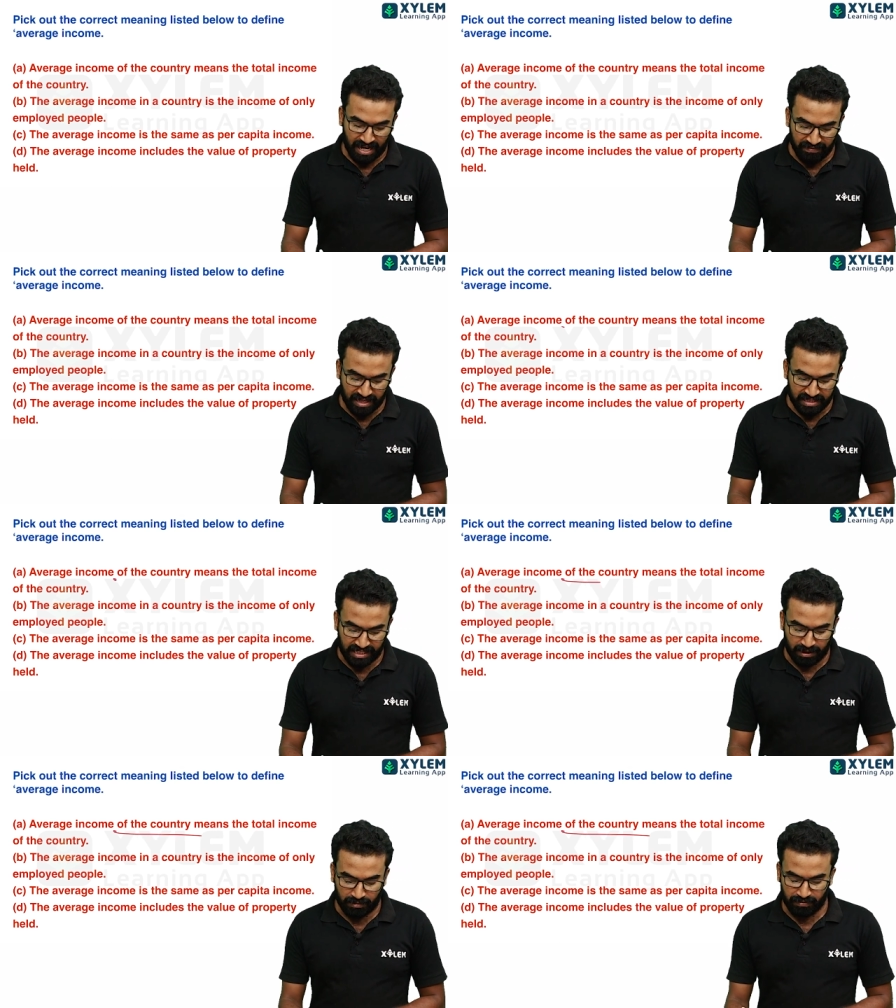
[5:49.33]
Average
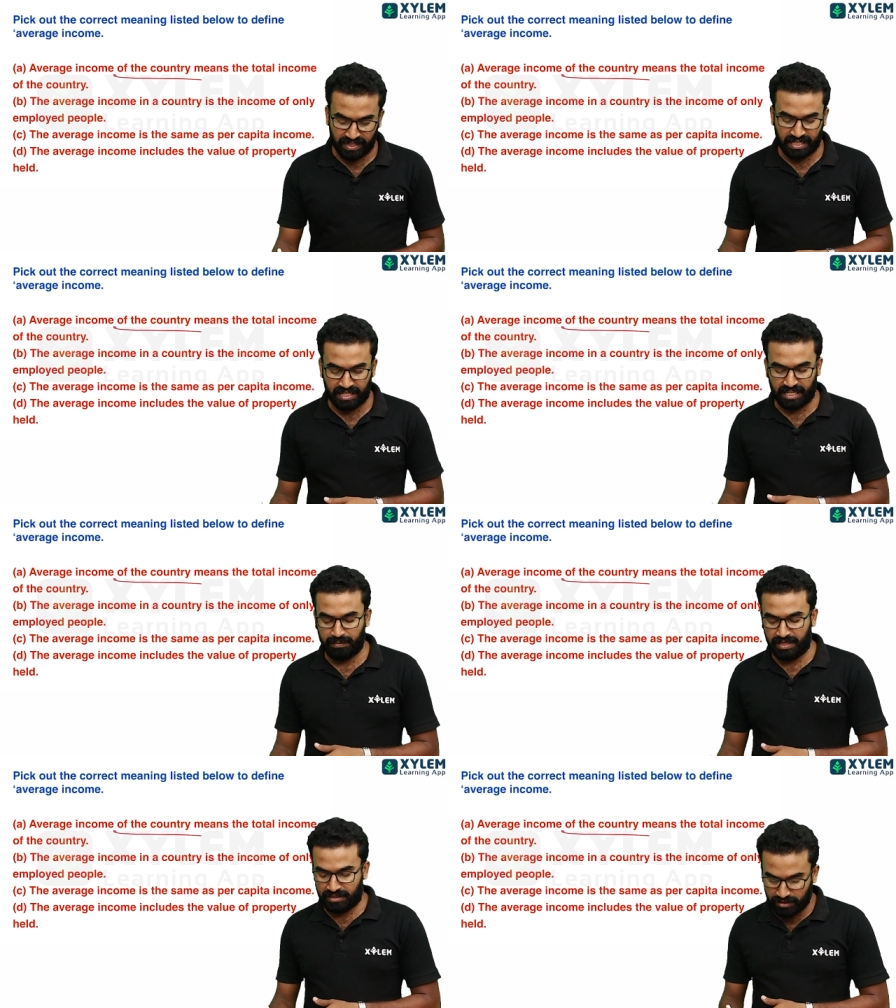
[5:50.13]
income of the country
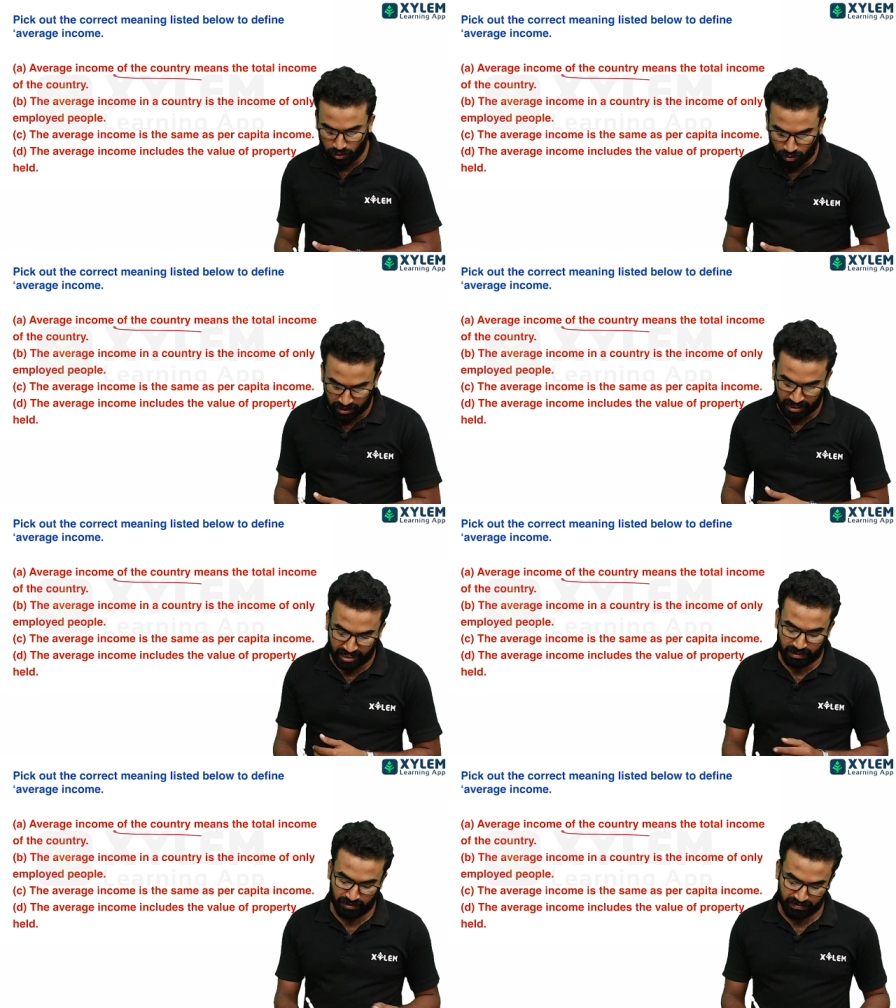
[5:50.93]
means total
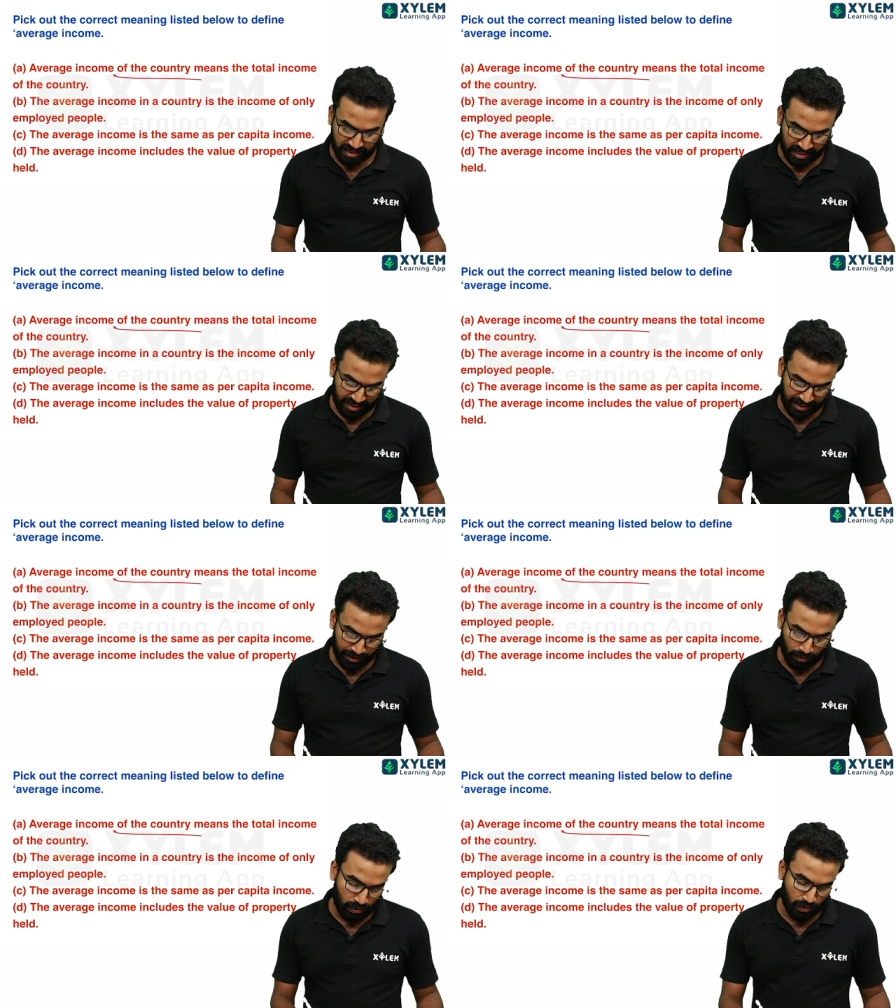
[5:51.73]
income of the country.
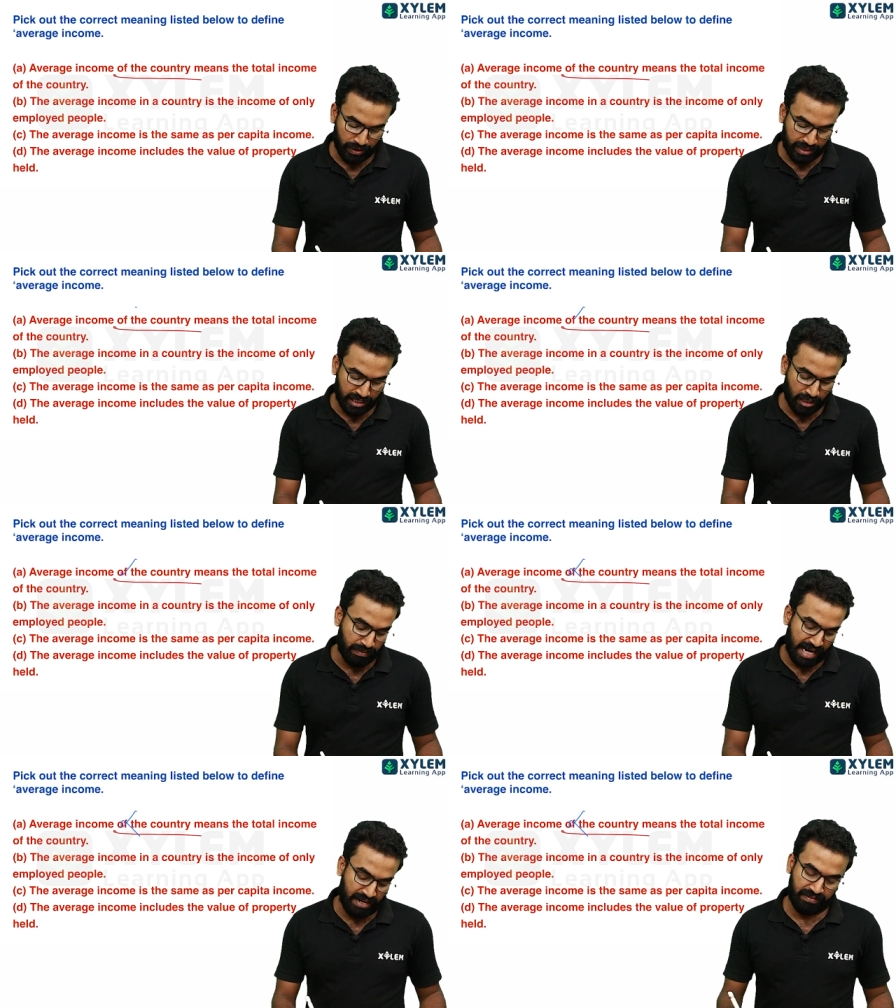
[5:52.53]
No, orikkalum
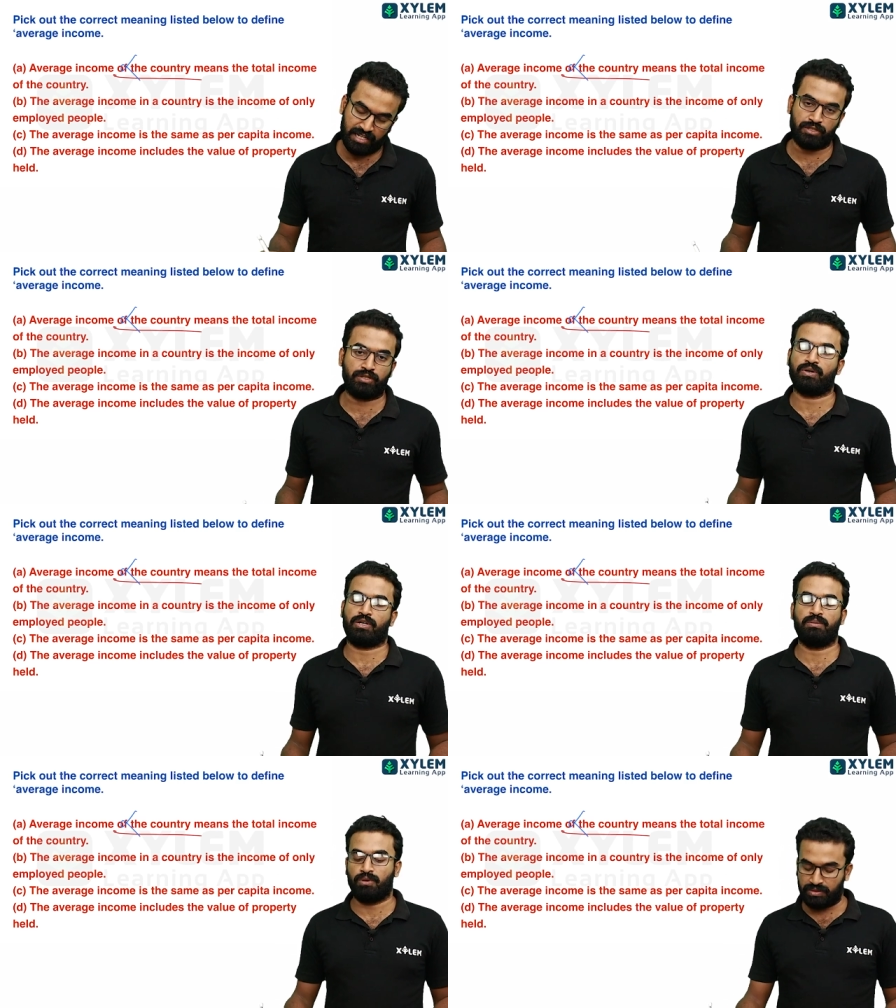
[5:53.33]
average um
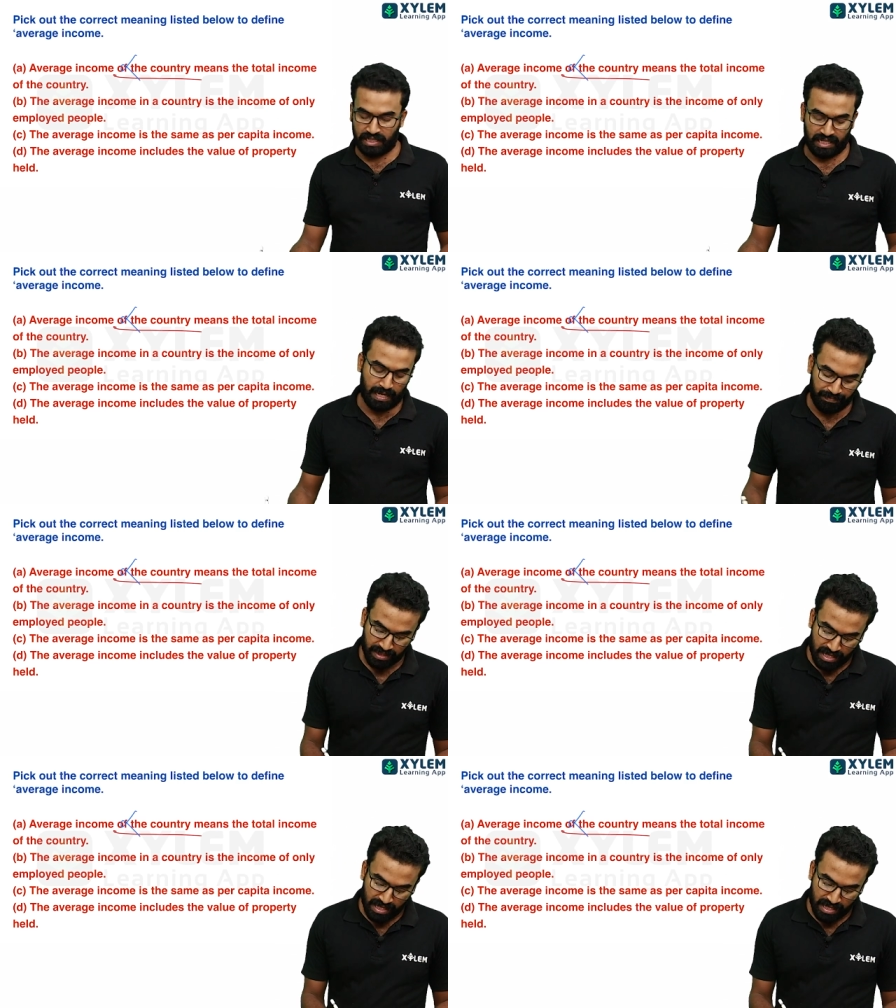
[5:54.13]
total um onnalla.